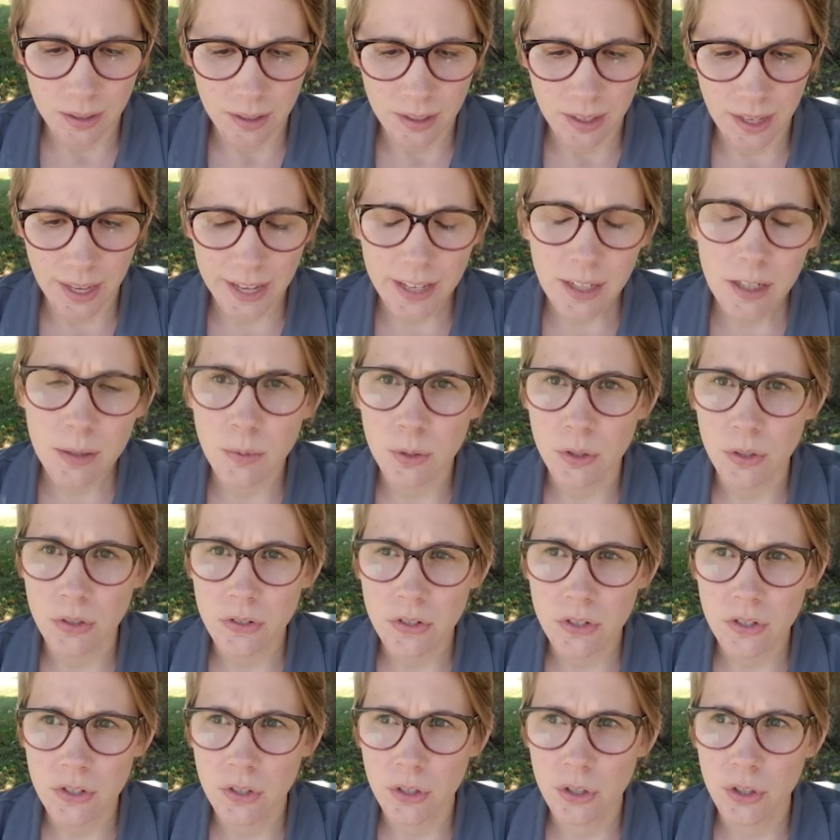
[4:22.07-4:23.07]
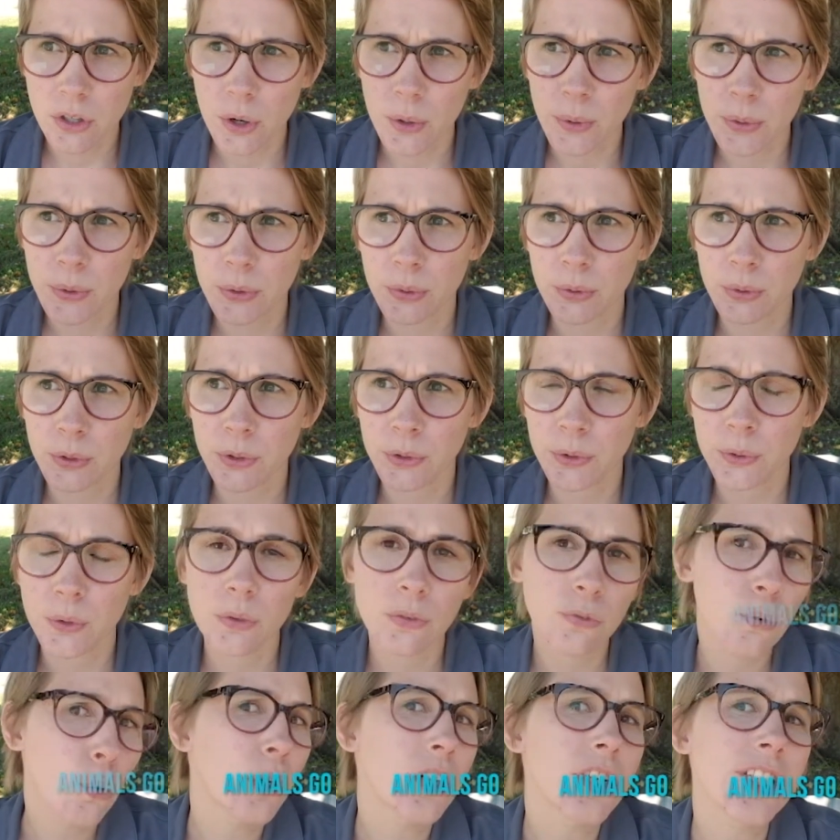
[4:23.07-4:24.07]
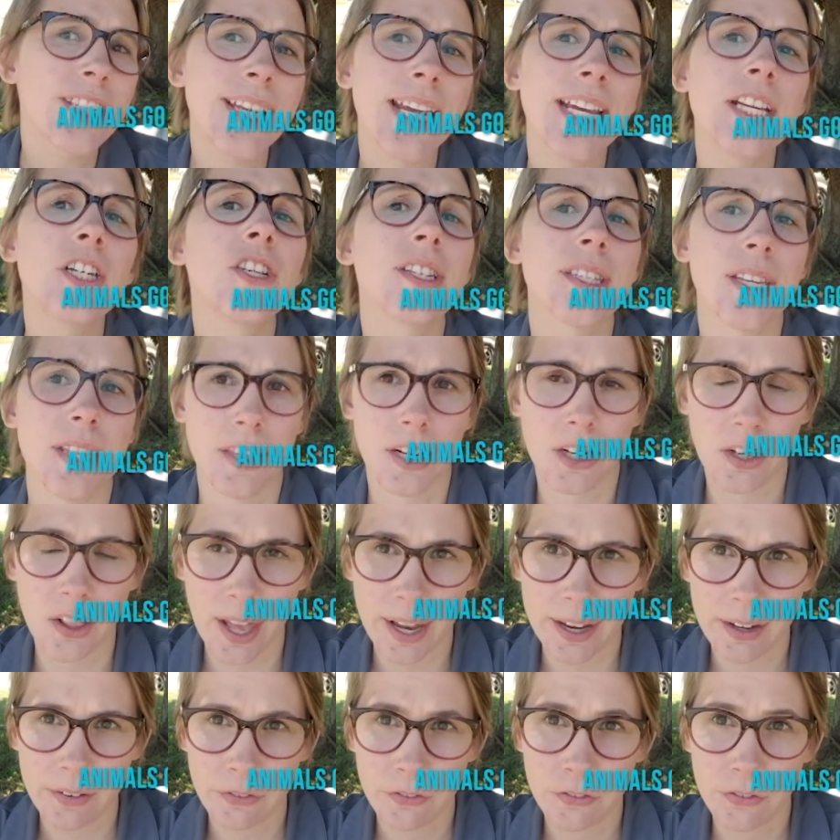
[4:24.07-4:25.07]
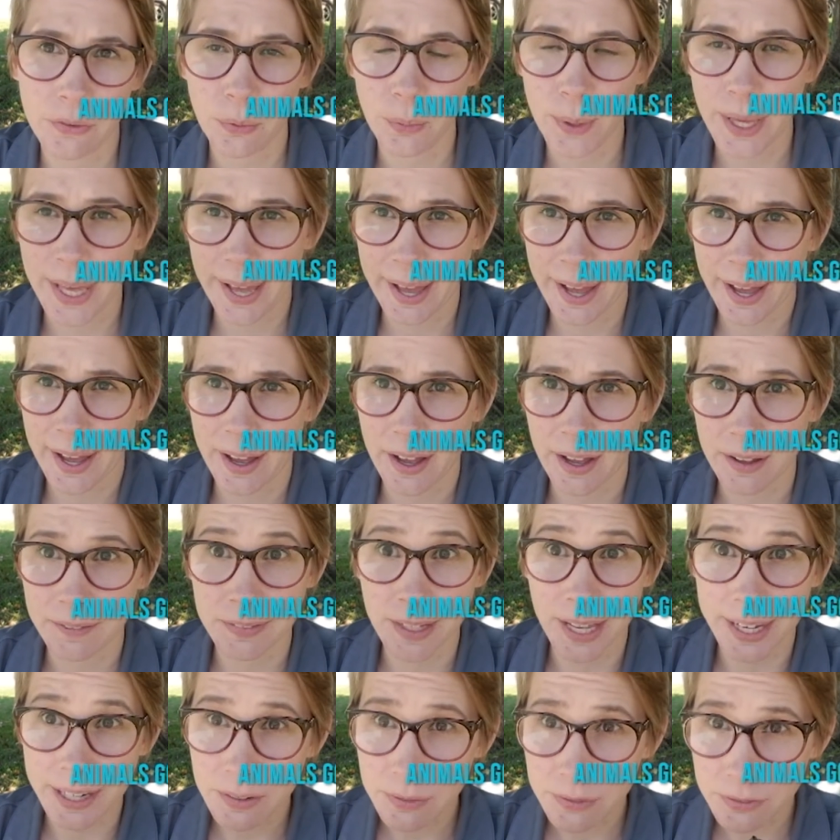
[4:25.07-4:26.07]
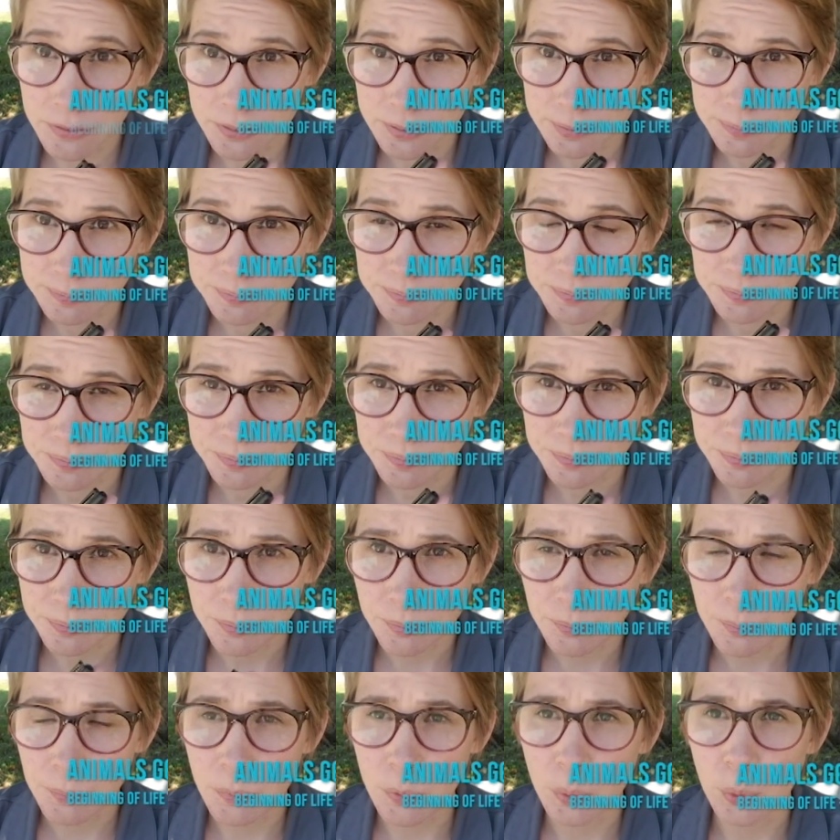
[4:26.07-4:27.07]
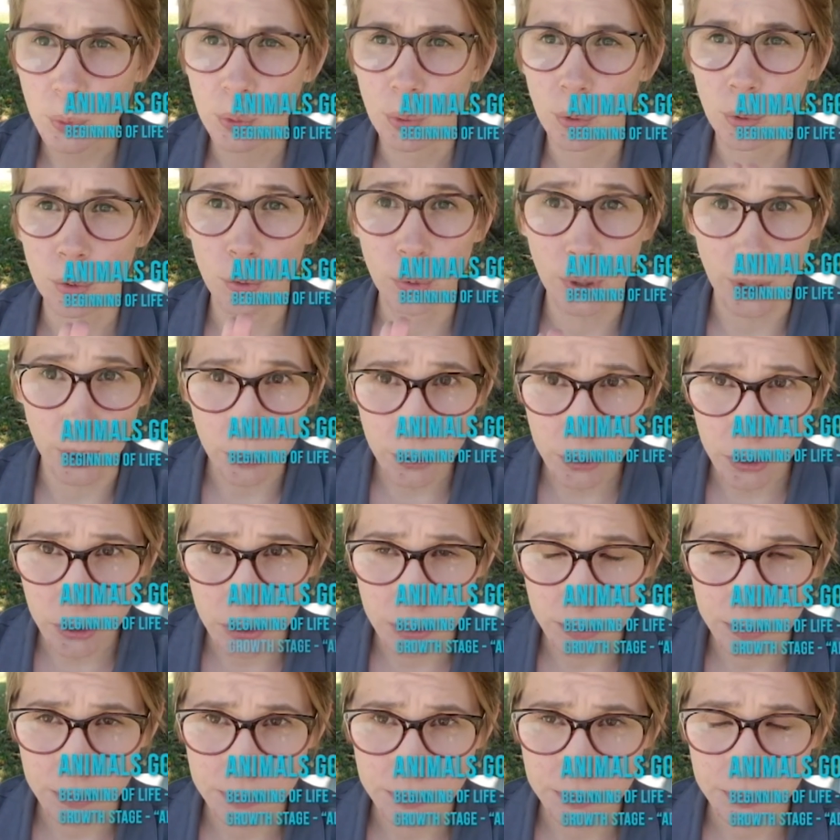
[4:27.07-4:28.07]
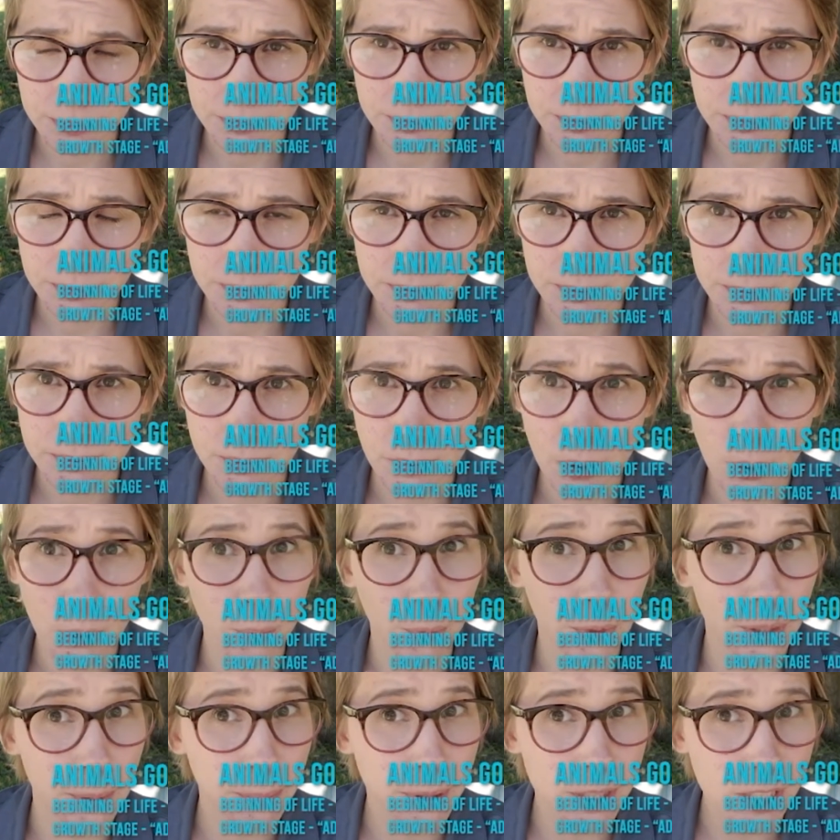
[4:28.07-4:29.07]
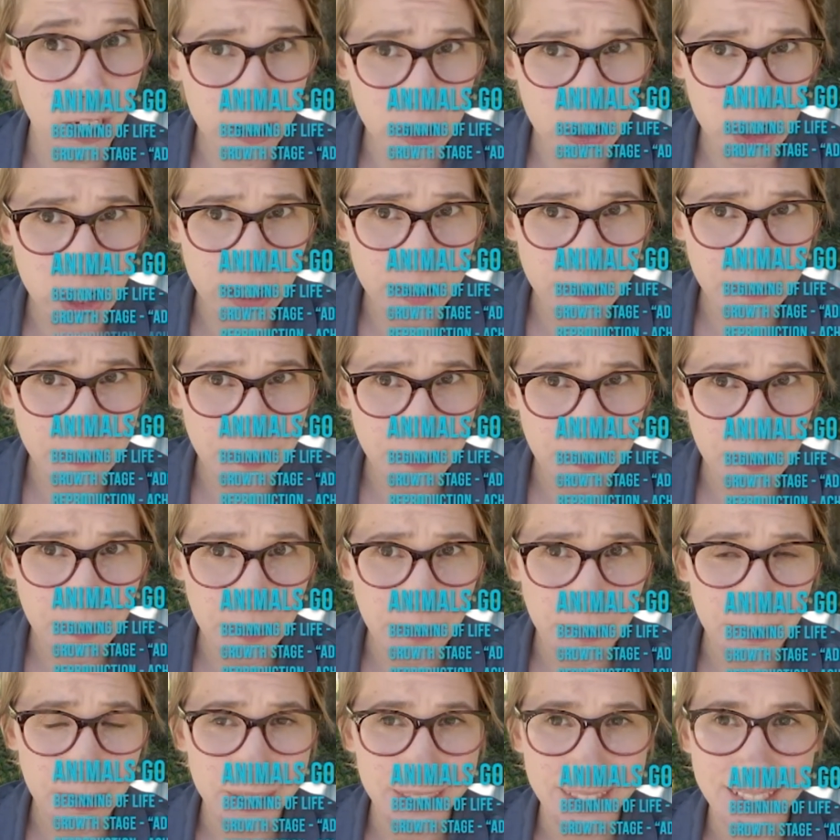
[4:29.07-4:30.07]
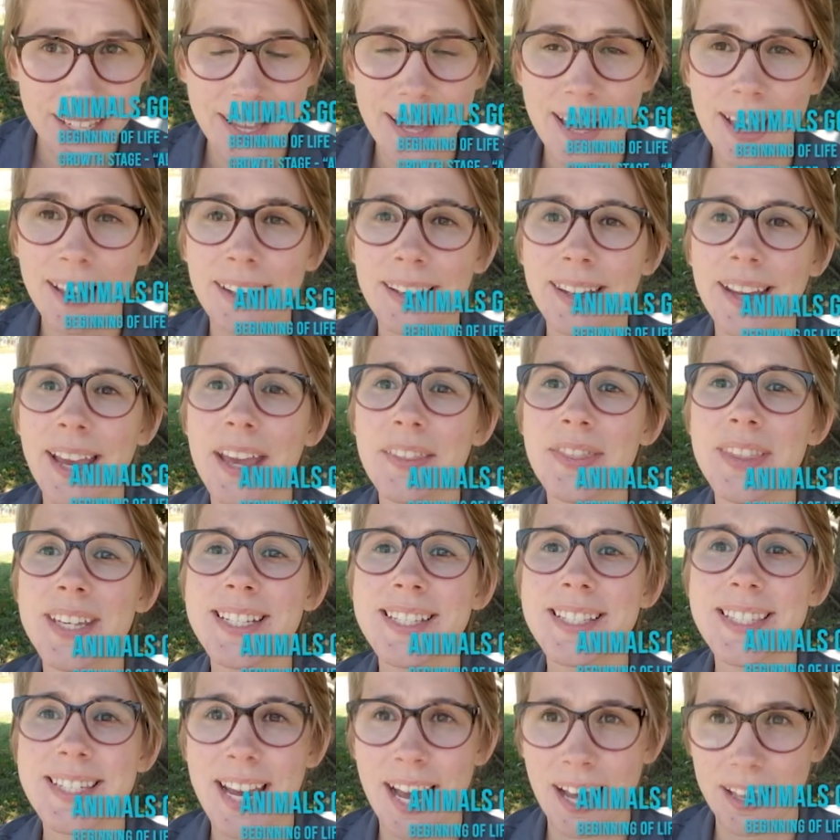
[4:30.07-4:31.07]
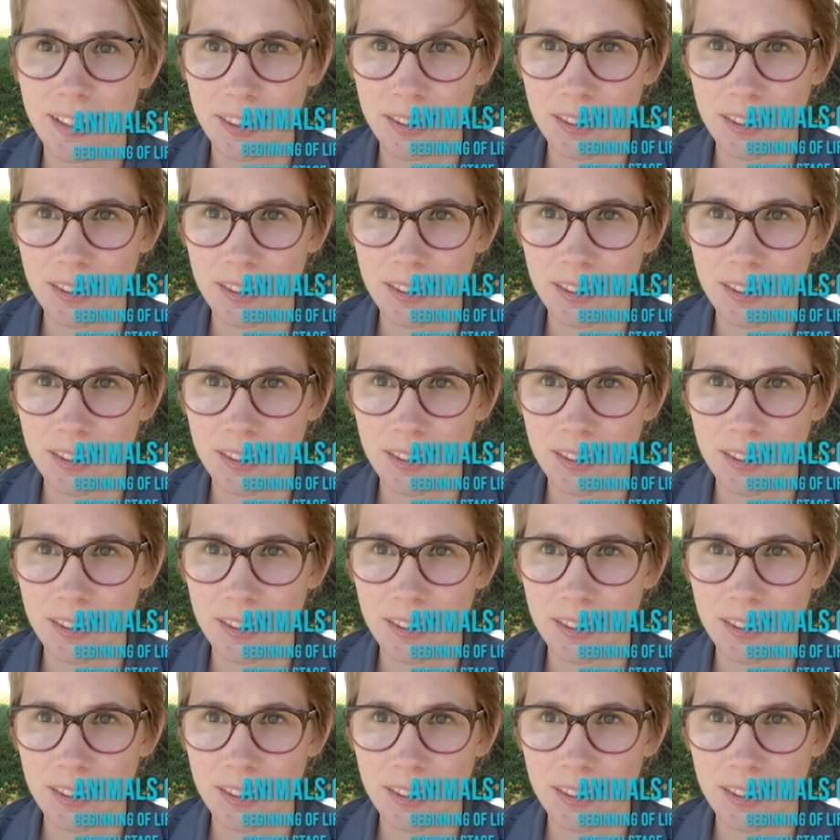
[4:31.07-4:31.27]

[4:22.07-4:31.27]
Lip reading: Animals go through 4 stages in their life. We have life, growth, reproduction, and then death.